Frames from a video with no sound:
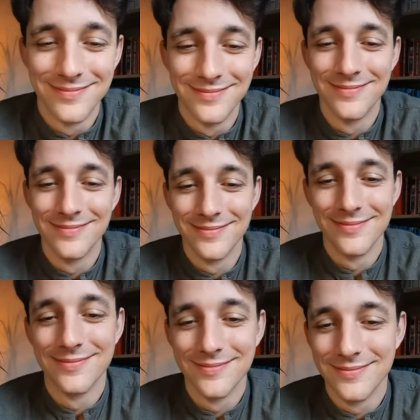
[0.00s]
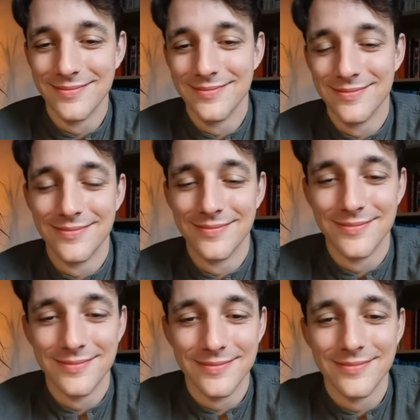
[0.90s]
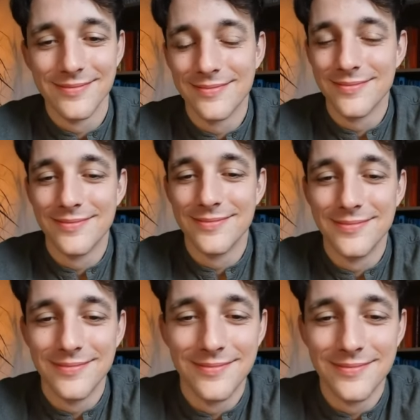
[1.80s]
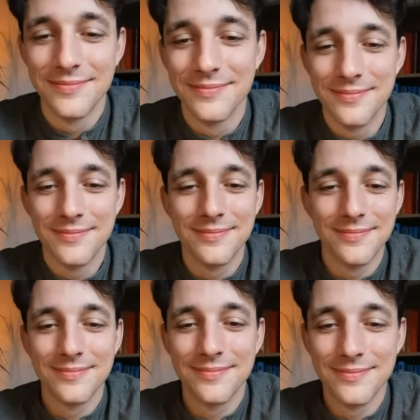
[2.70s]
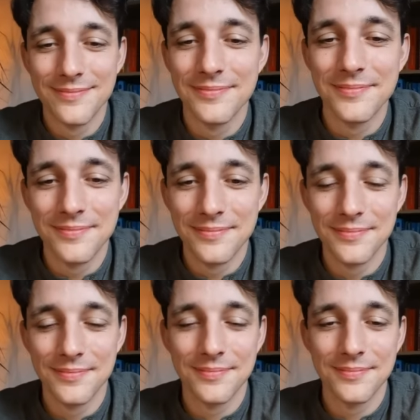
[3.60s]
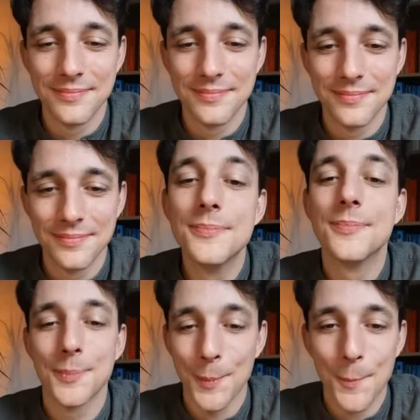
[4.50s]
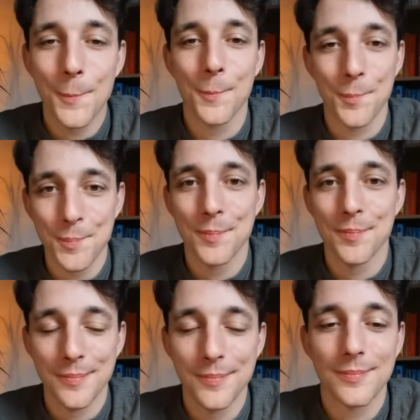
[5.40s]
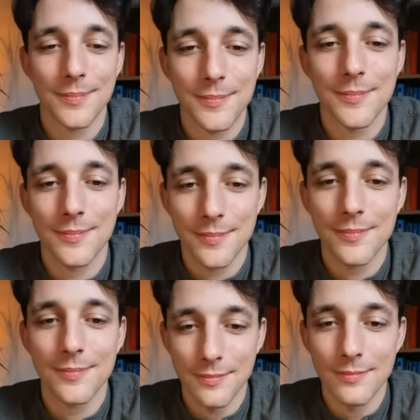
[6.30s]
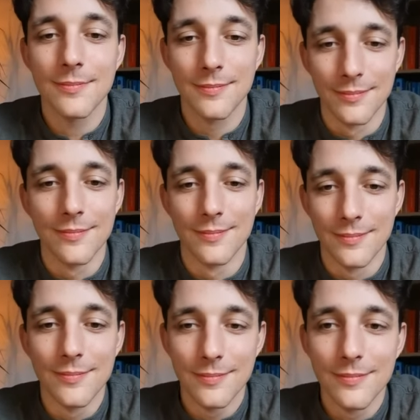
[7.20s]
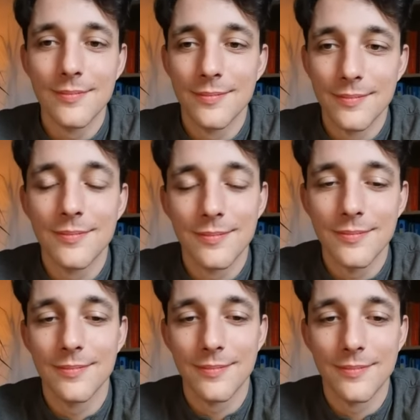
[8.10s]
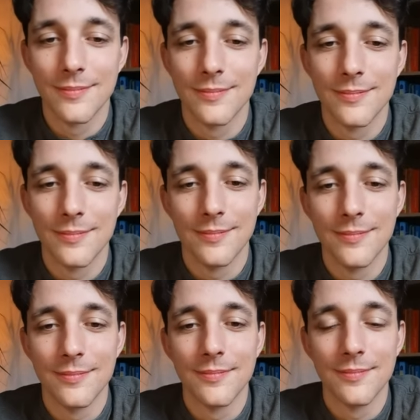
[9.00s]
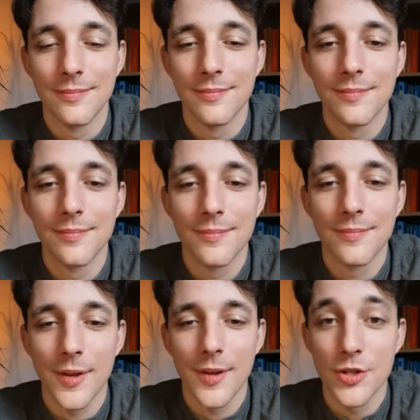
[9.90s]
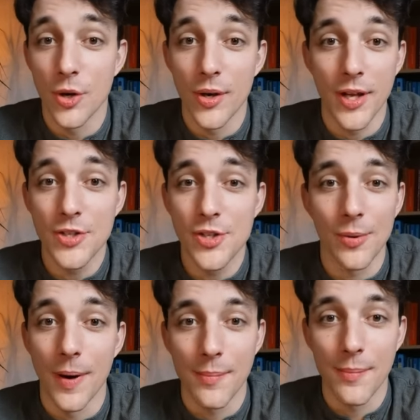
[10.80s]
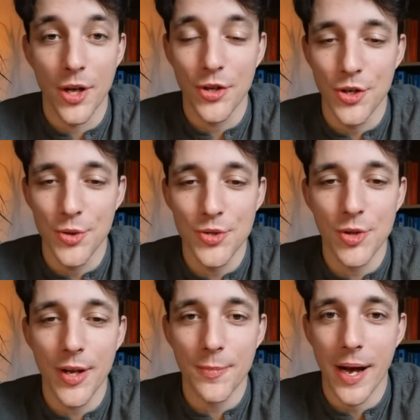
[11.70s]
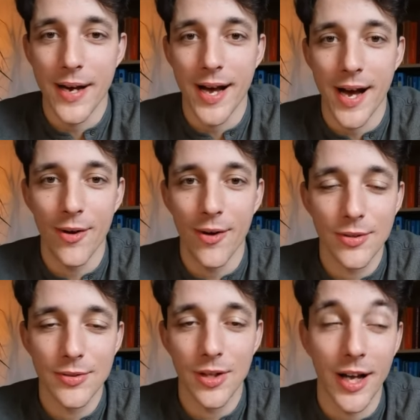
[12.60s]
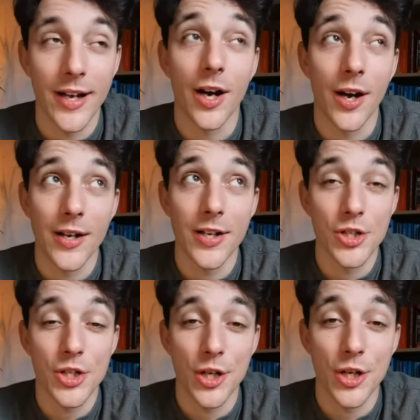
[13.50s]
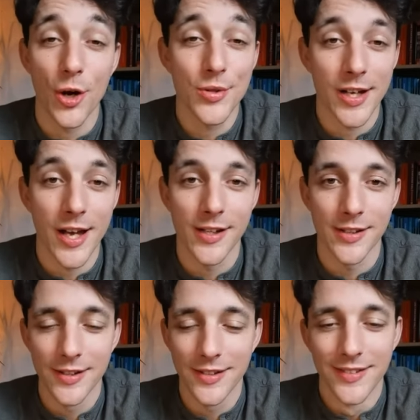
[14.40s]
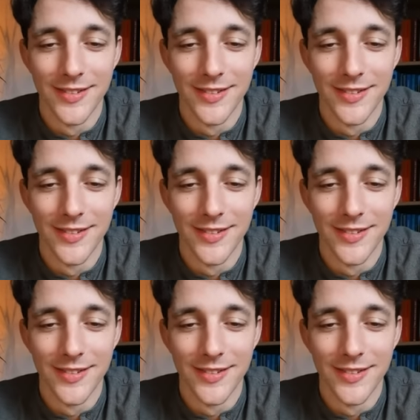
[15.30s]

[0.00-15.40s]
yes, I I would sing um, Evanescence to the top of my lungs, oh. or any other song that well. But so is your I, mom now, not used to it by now? Not like ah, oh, here she goes again.